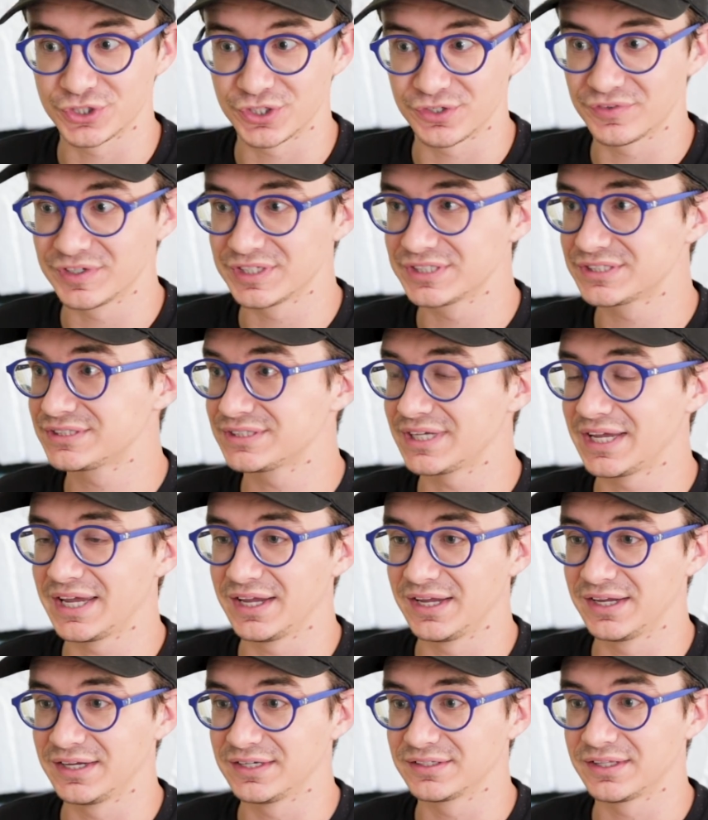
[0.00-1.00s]
service,
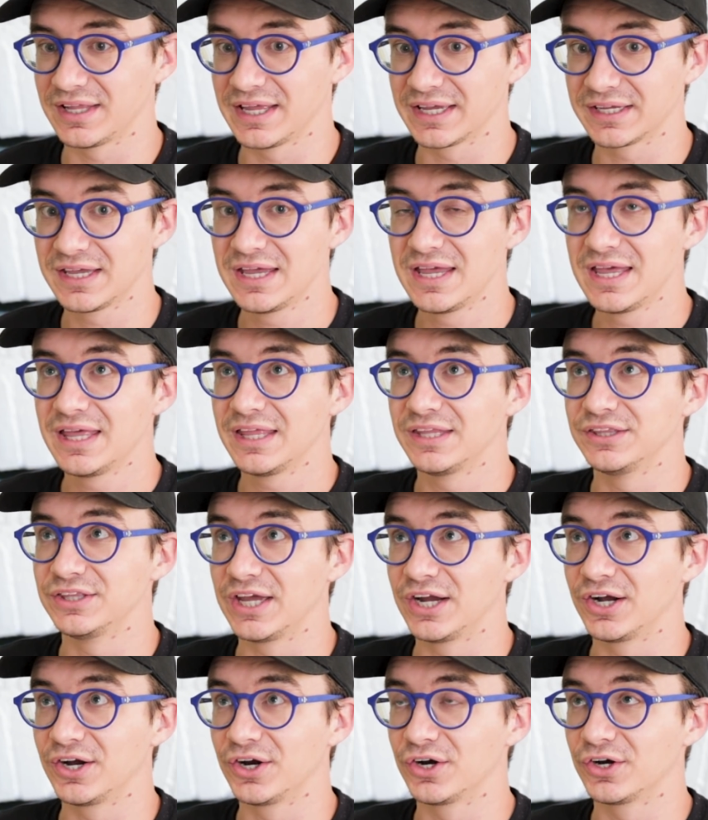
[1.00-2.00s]
and like
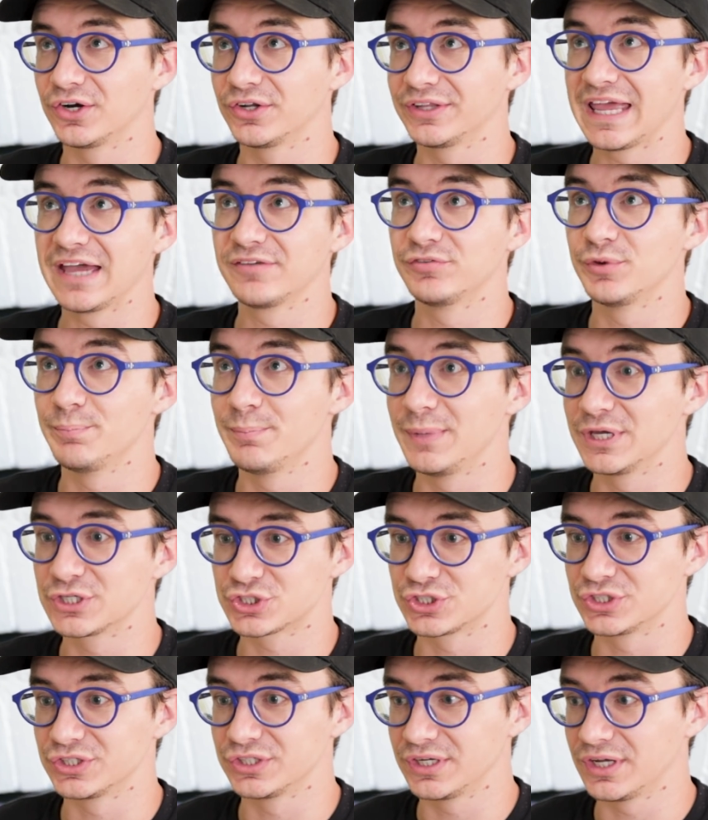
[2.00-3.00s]
they have a
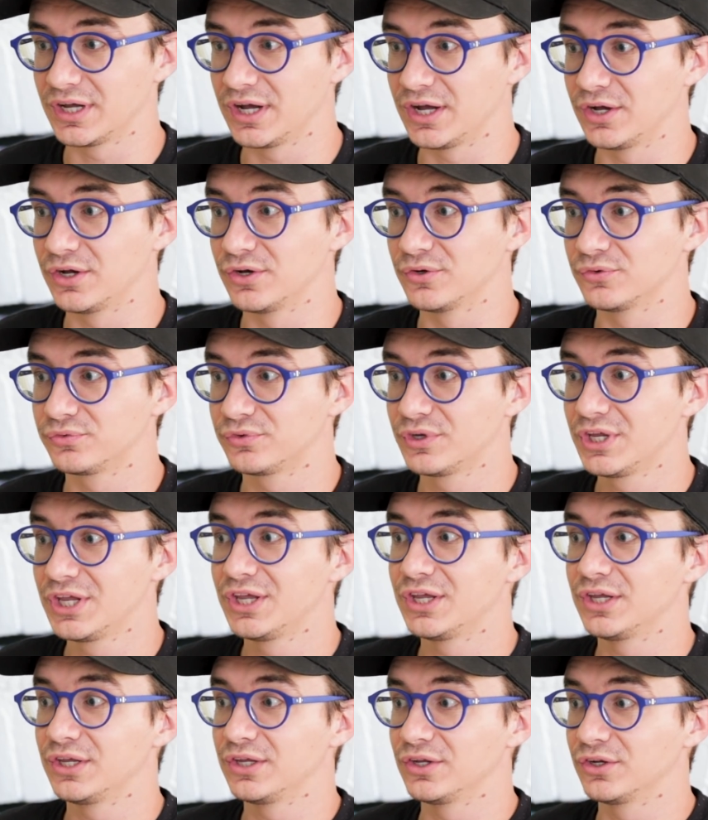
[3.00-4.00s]
mission of
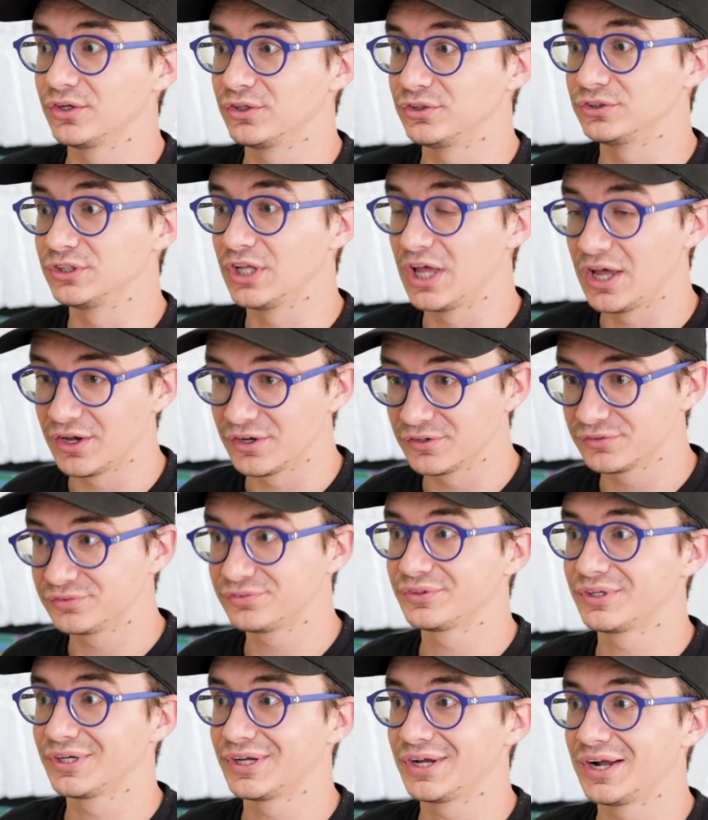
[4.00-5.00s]

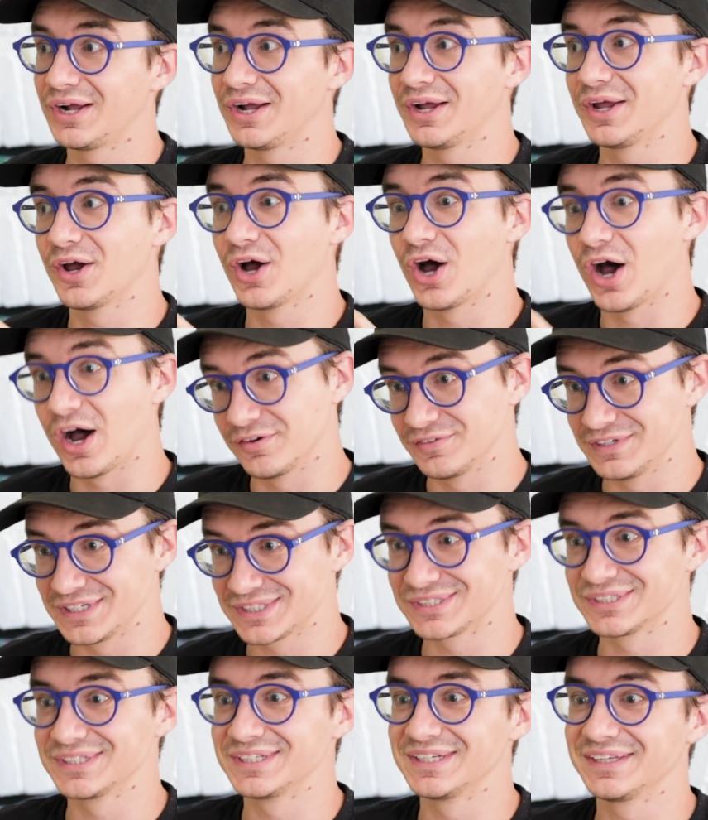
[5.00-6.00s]
love.
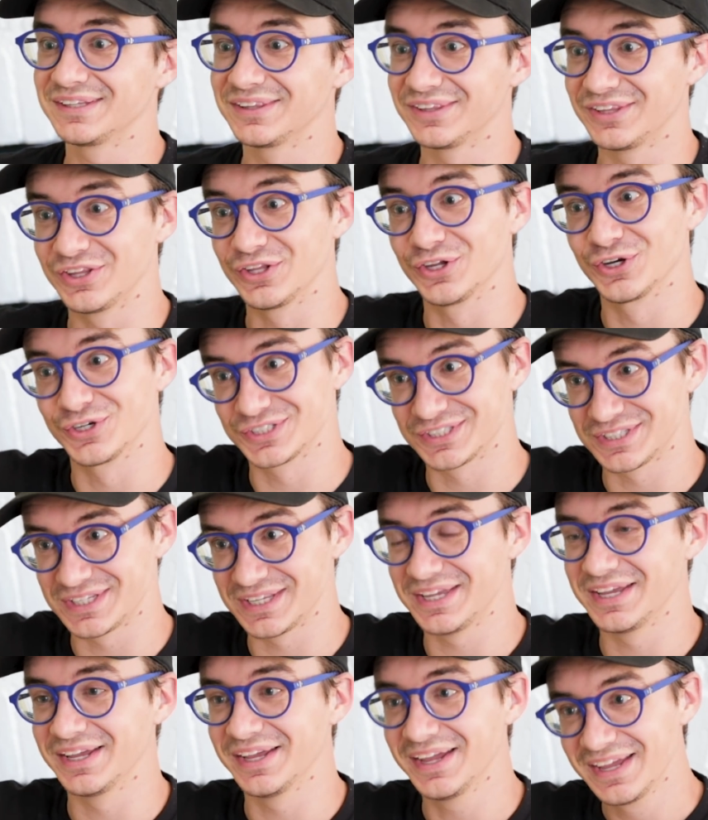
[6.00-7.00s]
Obviously, there's
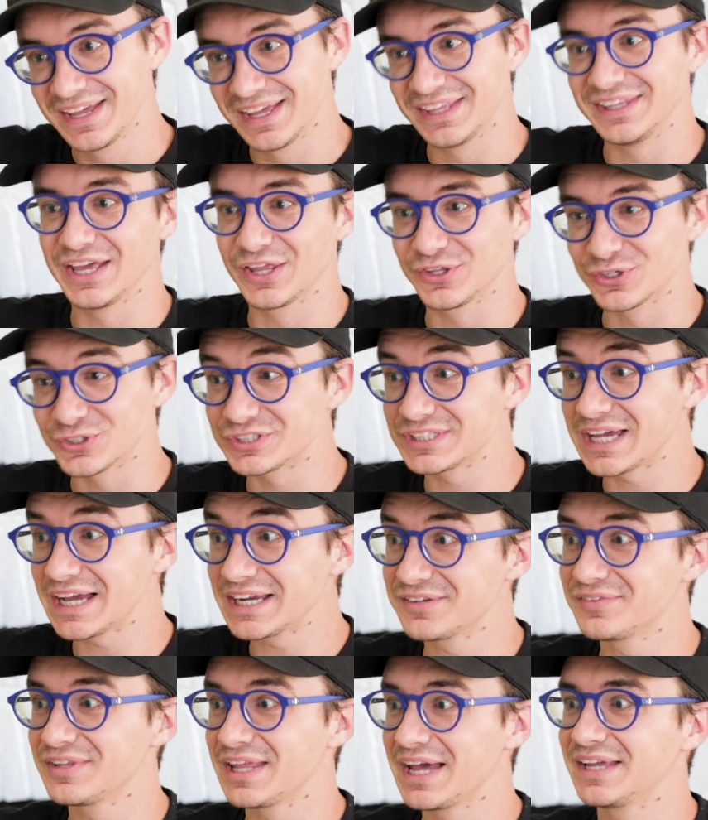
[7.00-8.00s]
the other
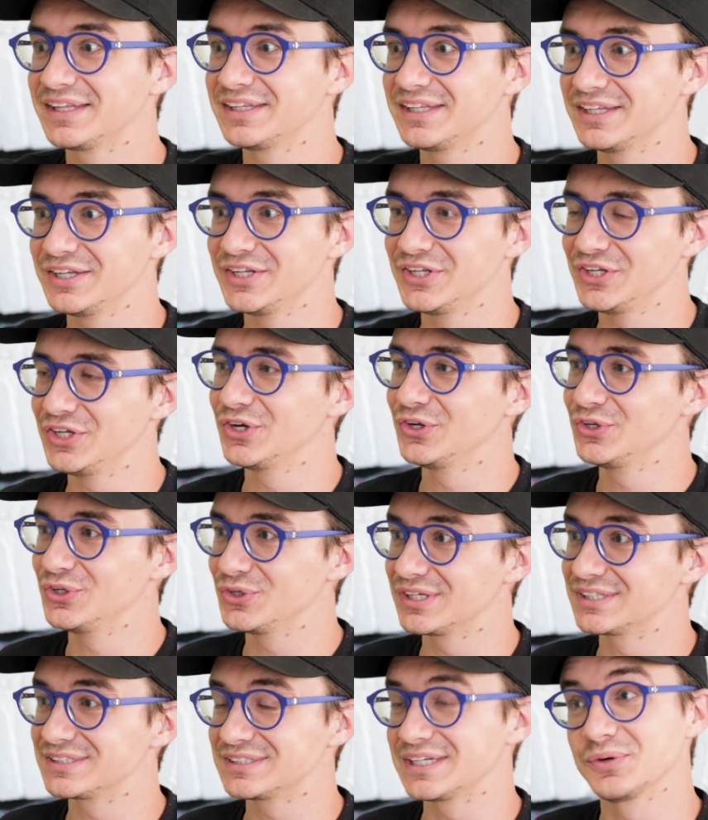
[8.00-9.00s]
side of that you know,
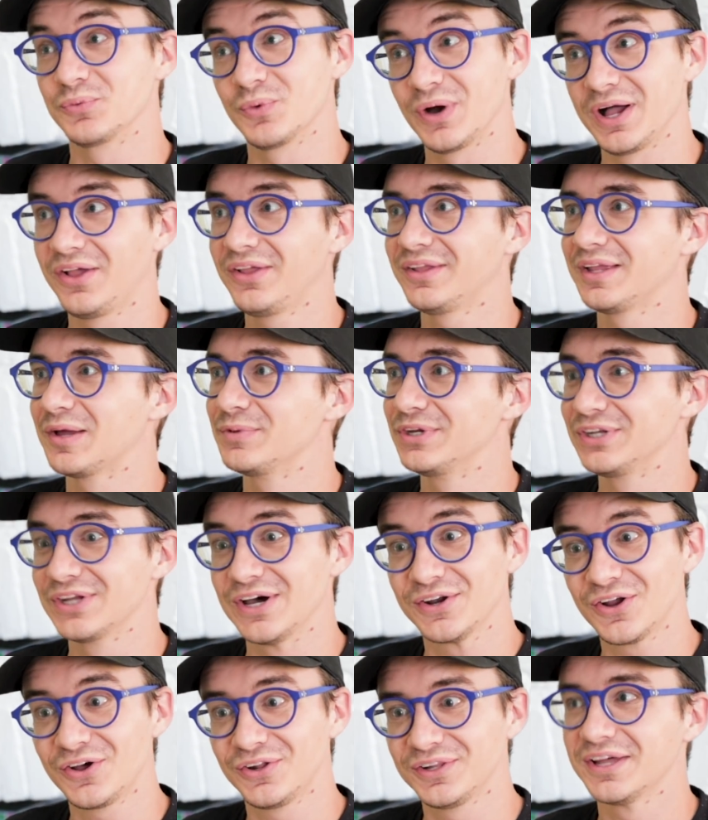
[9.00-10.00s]
you could say, well, I mean,
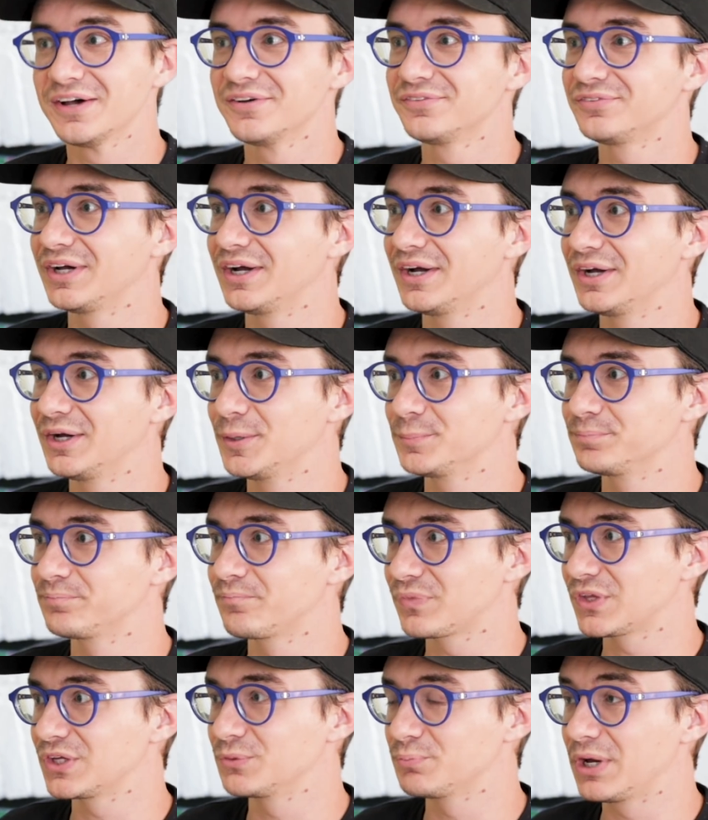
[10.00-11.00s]
not all of,
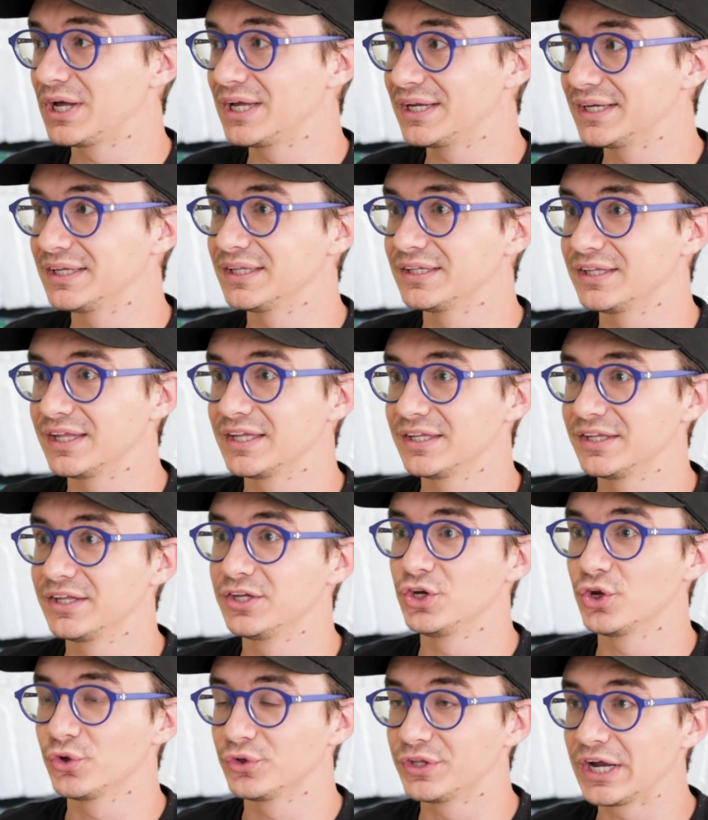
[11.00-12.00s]
but
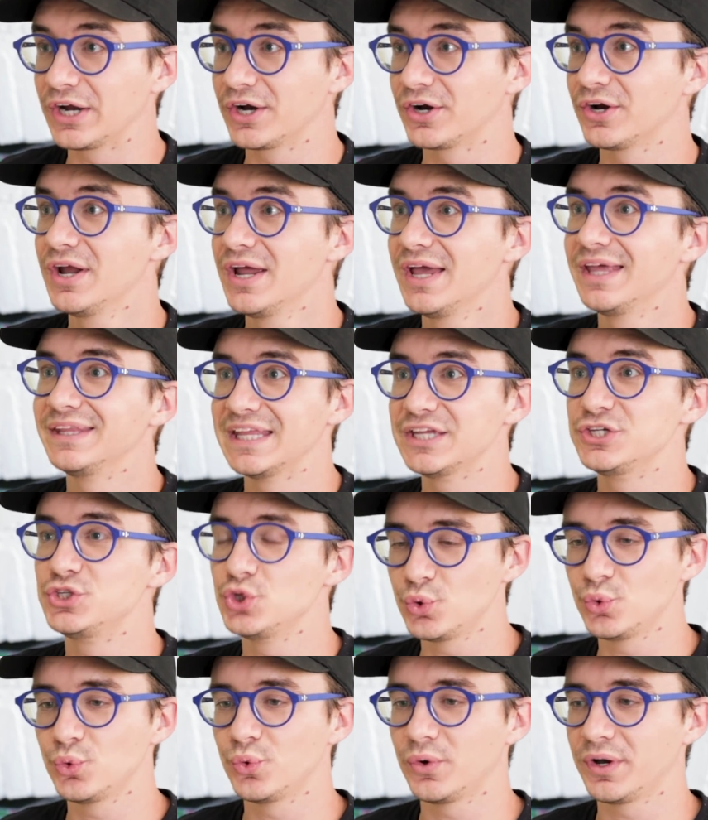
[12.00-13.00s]
you know, they
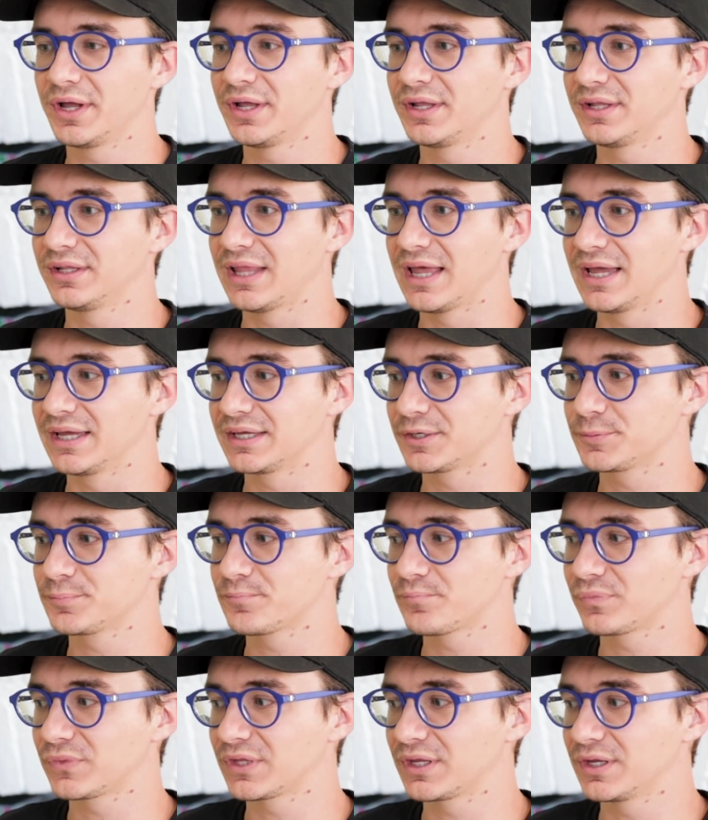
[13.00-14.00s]
do, like,
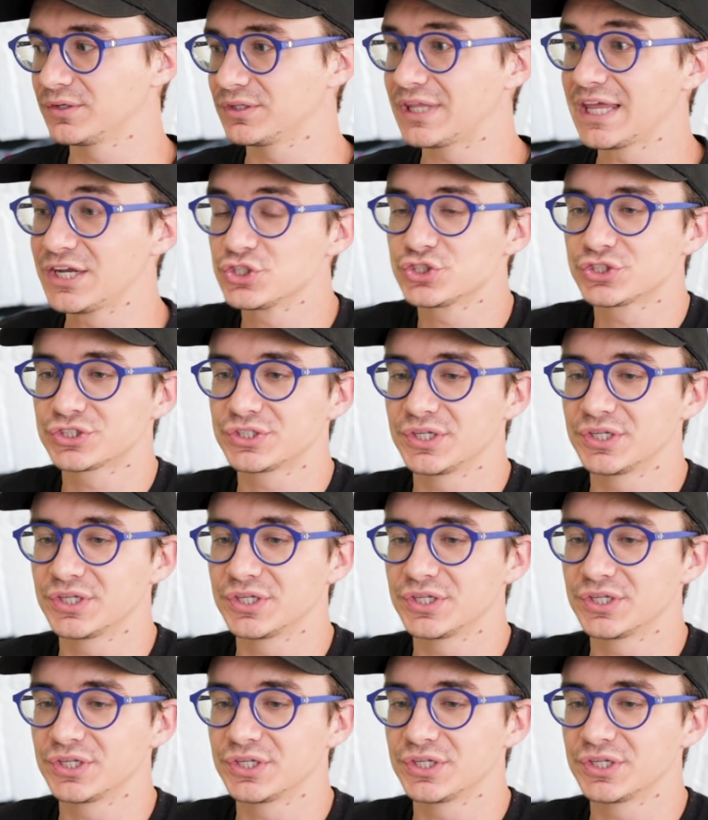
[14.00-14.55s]
they